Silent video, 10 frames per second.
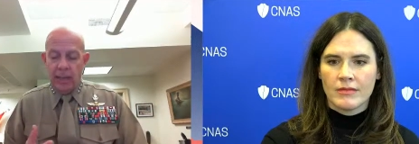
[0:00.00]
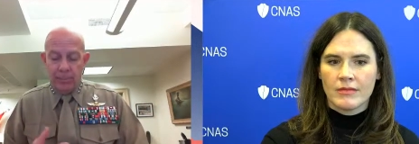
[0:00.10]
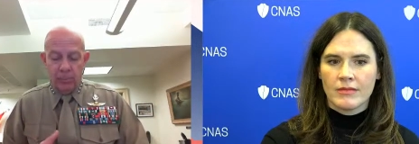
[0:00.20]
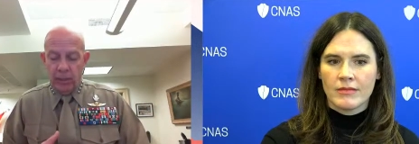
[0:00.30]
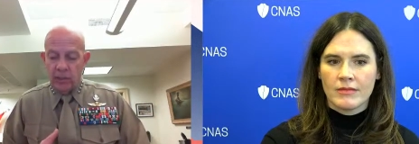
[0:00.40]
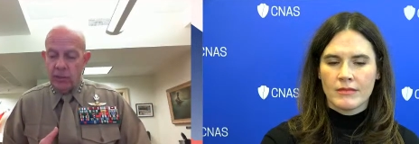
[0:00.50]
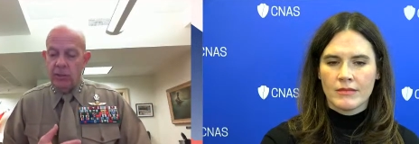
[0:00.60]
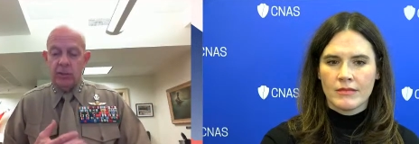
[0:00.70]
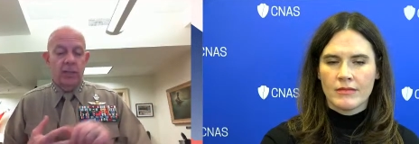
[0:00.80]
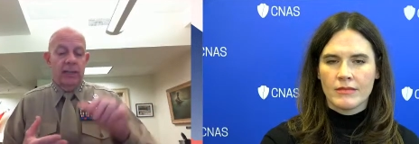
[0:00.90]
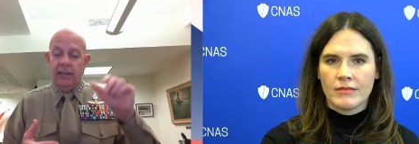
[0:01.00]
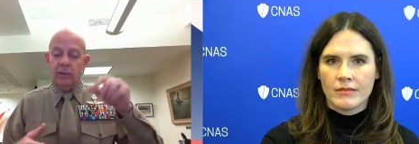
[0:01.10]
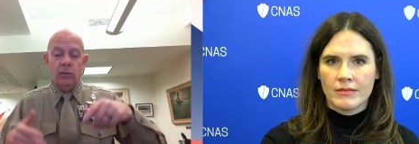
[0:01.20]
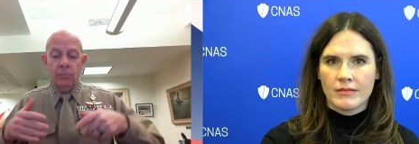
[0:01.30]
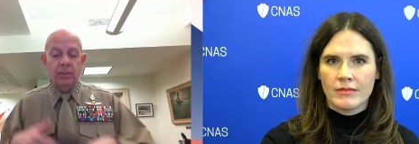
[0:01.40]
Speaker 1: Operations, it
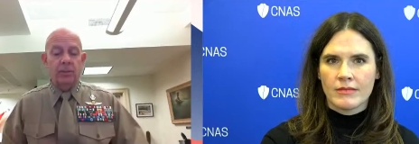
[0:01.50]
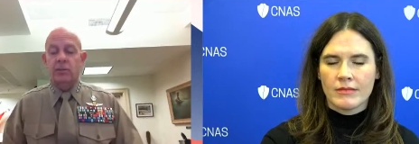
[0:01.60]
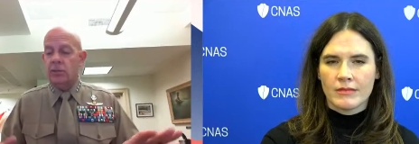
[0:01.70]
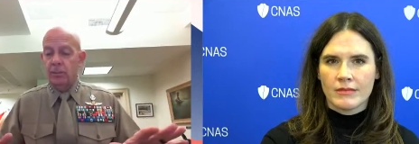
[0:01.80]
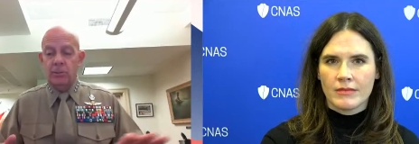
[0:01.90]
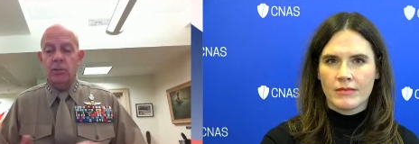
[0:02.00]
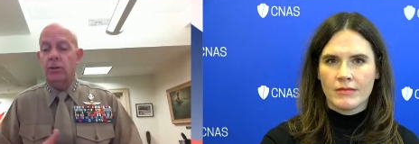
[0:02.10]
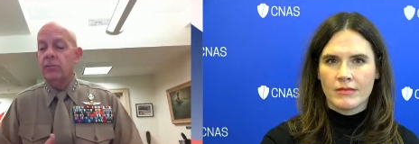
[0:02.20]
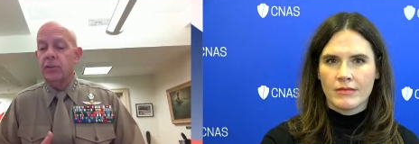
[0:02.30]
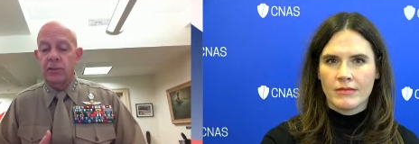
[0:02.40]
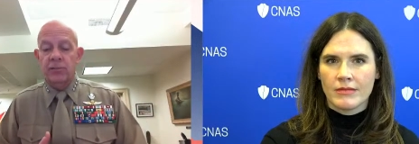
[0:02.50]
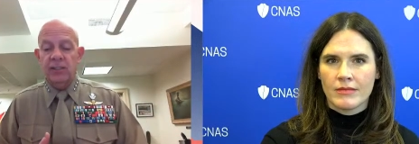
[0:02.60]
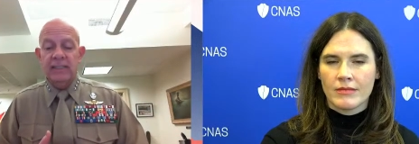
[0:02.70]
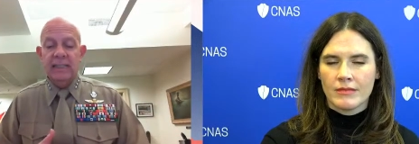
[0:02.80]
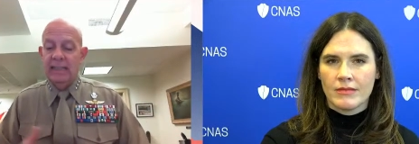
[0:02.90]
could be the subsurface
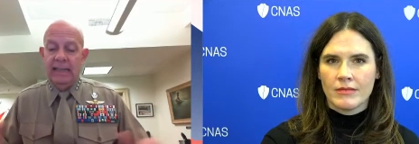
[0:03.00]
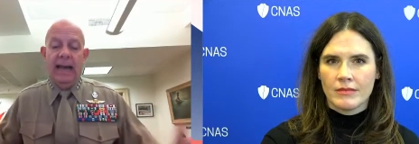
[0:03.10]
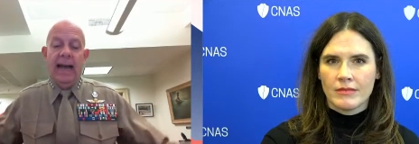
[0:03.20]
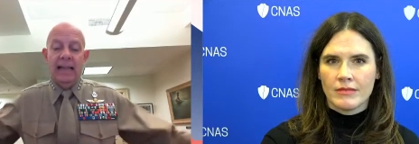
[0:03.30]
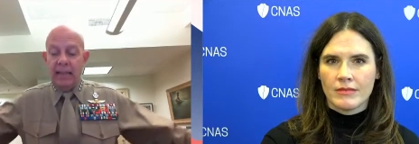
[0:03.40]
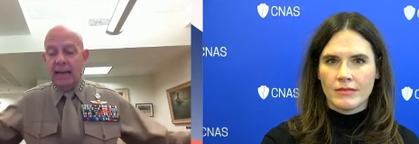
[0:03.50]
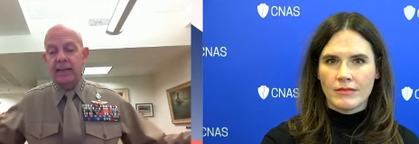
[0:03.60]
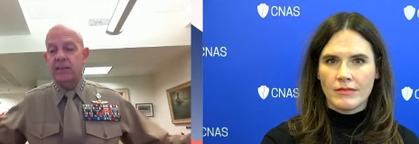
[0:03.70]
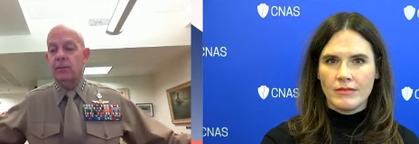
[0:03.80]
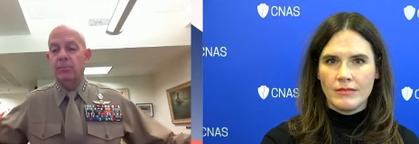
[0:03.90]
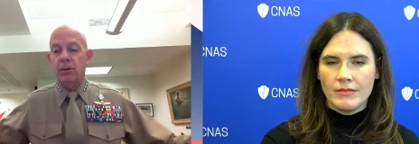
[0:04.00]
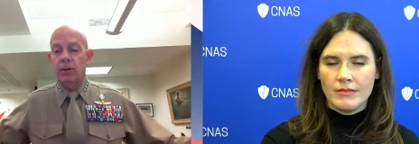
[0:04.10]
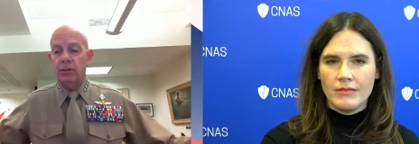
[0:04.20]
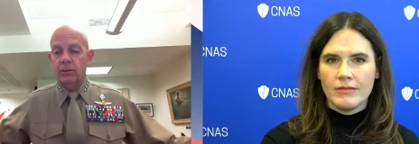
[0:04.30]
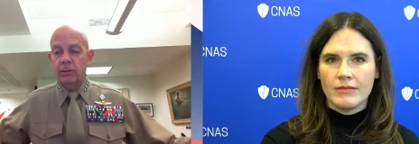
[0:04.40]
fleet, allies and
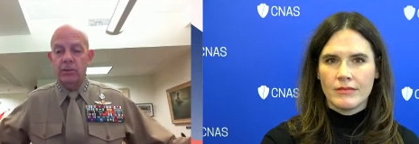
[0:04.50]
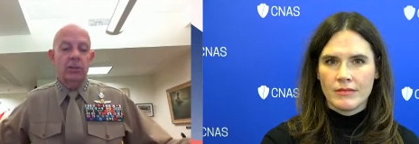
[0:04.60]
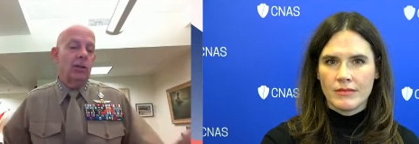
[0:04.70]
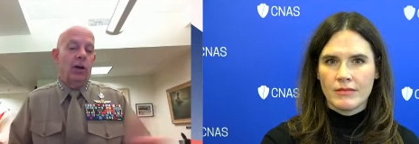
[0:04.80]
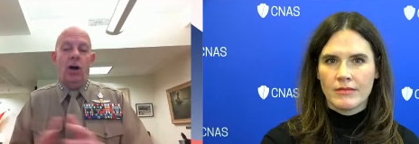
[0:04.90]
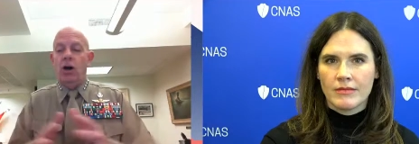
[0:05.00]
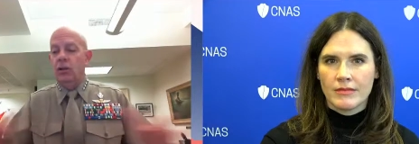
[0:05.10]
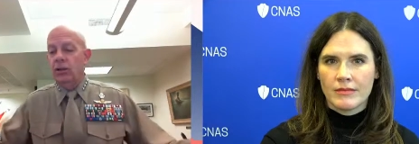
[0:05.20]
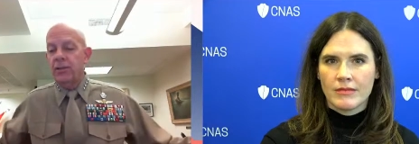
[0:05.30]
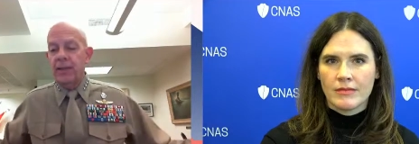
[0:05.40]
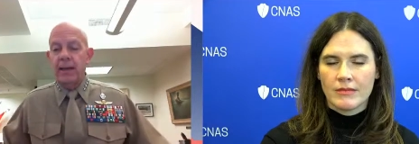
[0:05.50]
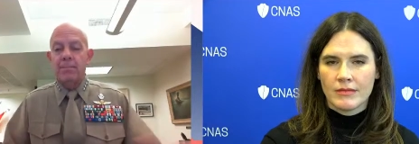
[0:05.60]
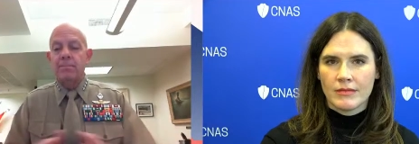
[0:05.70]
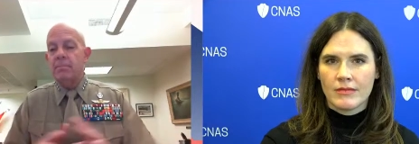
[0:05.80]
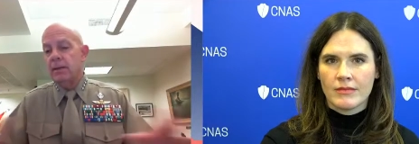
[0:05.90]
partners, all of
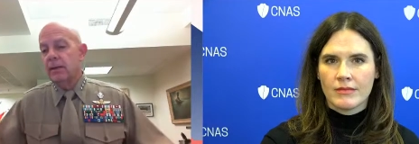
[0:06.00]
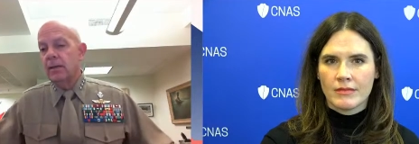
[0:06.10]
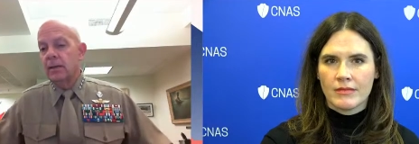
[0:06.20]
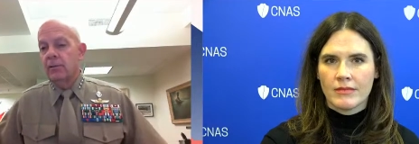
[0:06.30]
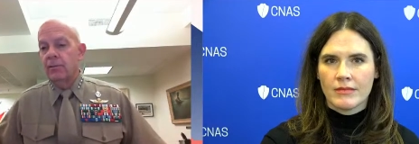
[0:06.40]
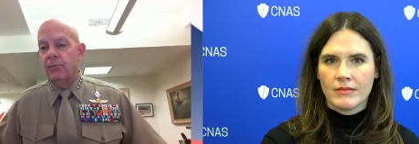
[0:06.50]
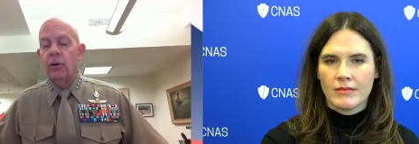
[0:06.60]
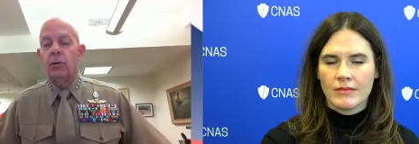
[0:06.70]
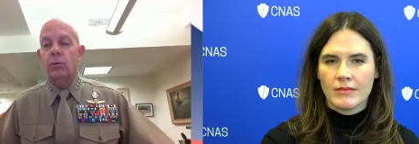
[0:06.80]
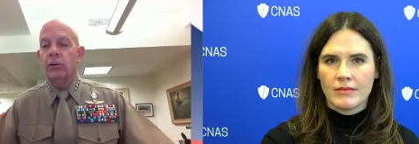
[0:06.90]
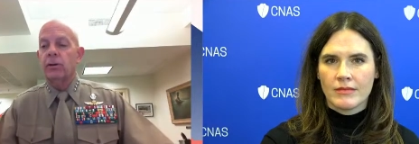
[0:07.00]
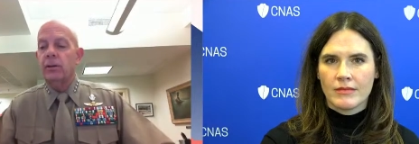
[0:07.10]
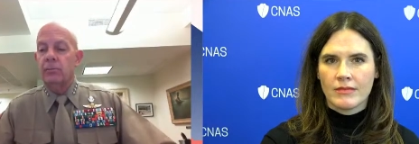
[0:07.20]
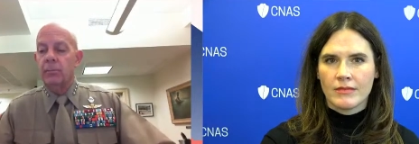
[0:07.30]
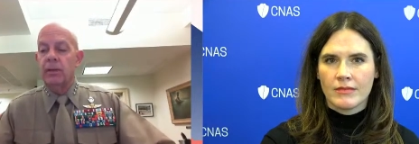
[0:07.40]
them forward
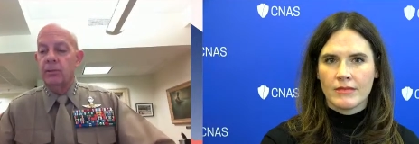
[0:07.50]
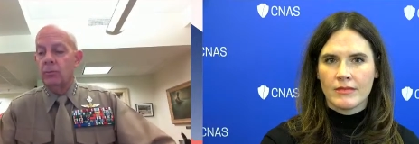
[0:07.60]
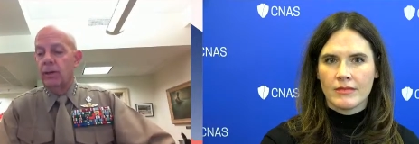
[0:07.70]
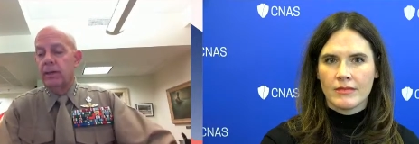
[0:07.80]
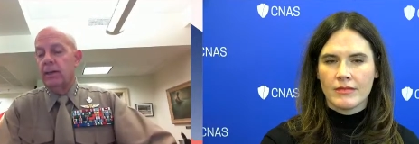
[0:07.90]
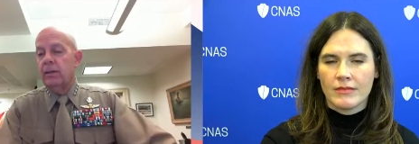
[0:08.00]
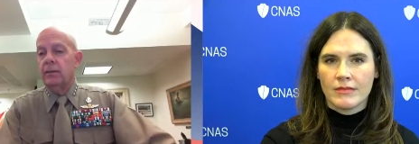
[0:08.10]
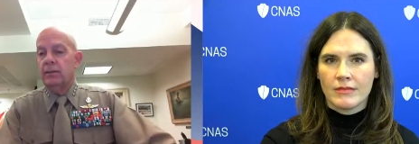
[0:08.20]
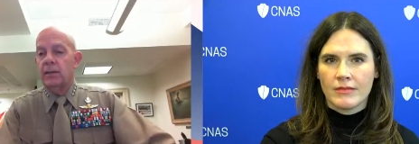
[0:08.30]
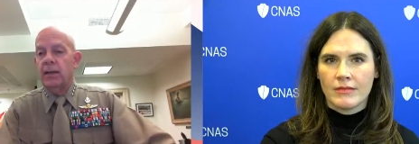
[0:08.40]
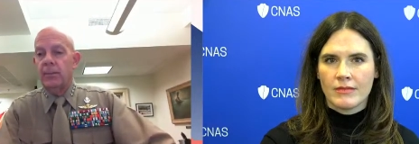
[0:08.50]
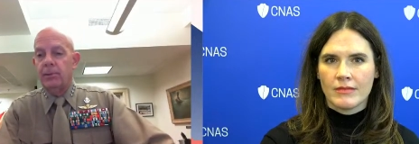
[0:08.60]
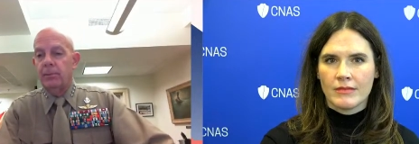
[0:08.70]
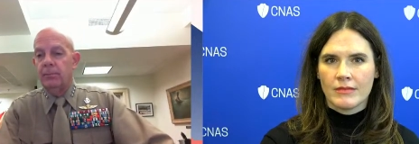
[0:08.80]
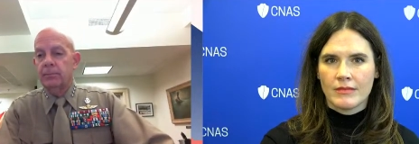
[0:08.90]
means Wake Island doesn't
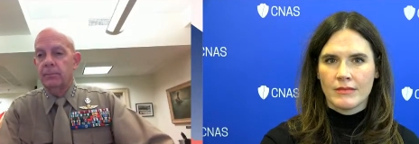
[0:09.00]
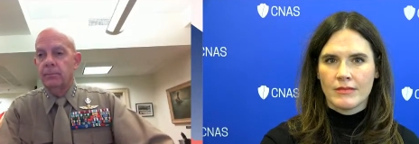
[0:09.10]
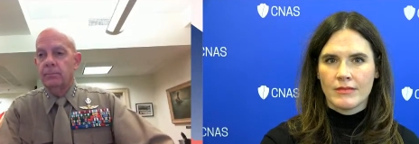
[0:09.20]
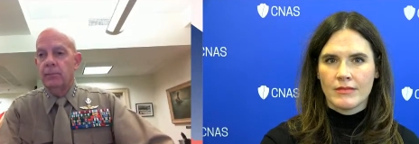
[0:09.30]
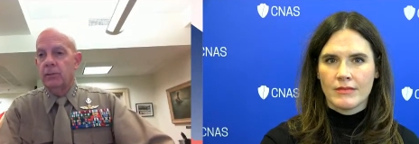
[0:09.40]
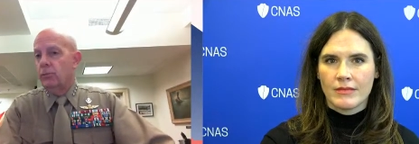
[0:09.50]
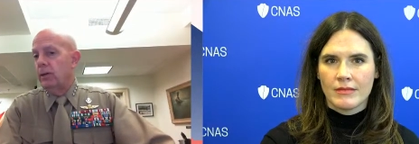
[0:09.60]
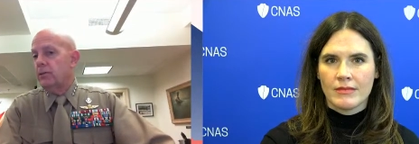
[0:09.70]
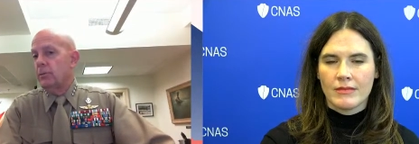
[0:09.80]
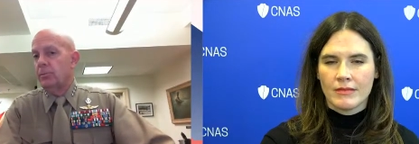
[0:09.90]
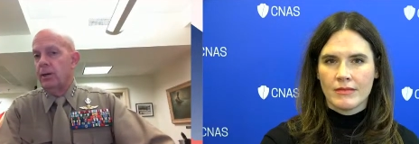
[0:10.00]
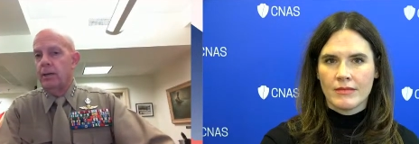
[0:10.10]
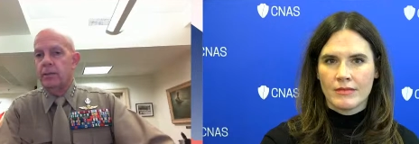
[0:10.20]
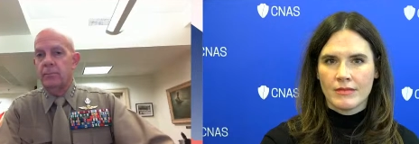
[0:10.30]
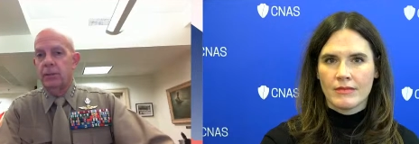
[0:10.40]
happen. Means we're not
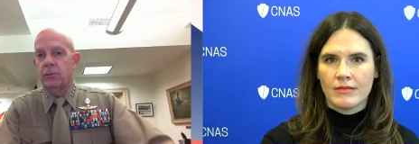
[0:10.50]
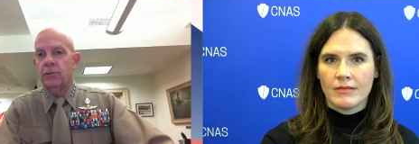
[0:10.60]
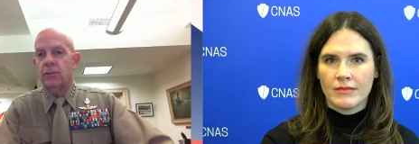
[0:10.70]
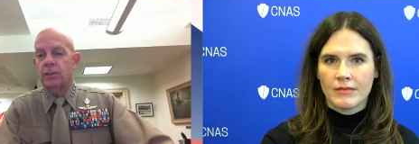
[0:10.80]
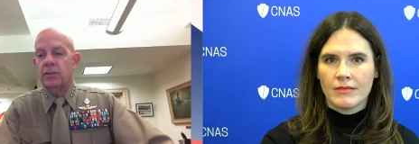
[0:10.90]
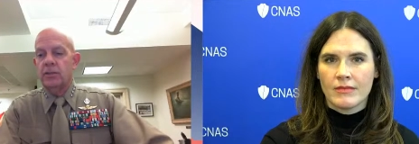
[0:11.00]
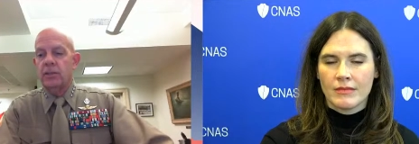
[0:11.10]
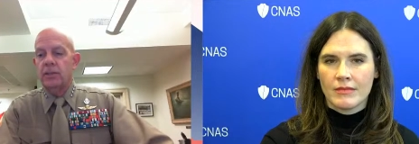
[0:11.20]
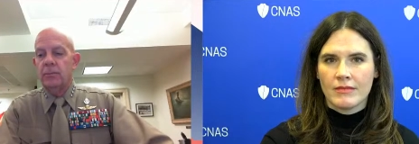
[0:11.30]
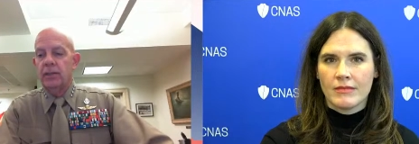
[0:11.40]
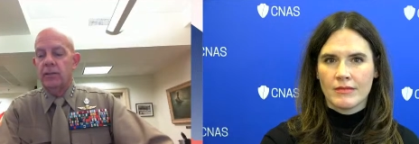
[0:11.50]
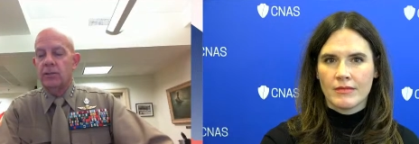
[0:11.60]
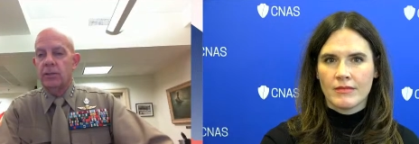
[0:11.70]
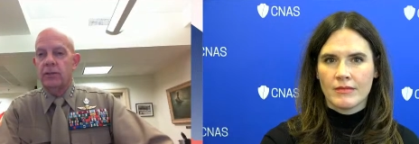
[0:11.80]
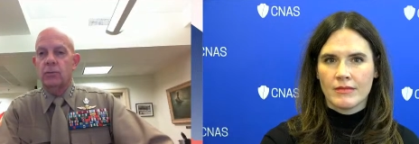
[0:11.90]
surprised. Means we can see, we can
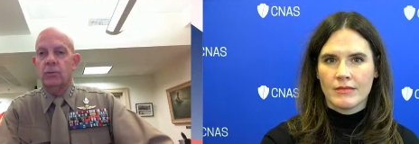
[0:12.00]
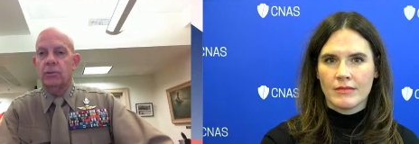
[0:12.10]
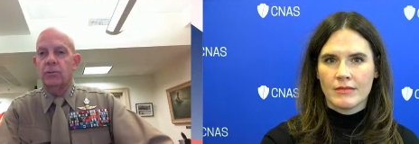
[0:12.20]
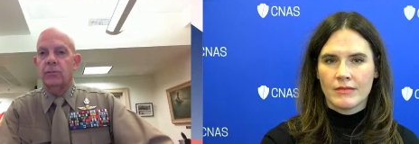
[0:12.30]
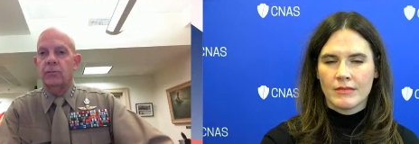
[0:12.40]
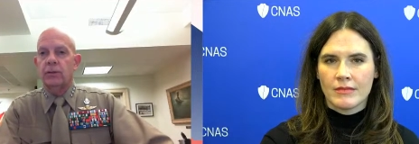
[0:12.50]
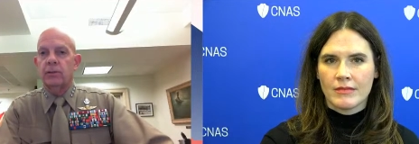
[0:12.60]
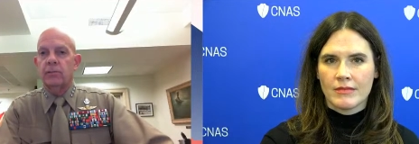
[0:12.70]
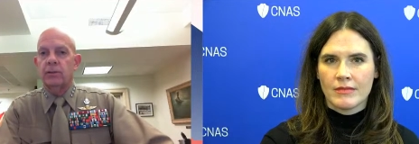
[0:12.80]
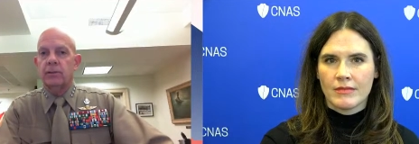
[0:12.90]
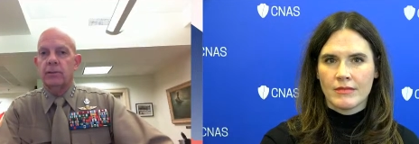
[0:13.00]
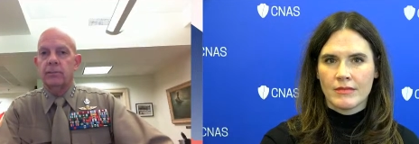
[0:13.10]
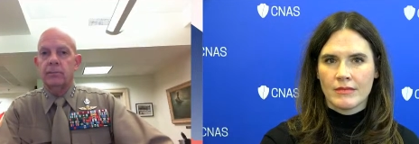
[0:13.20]
sense what's in front of us.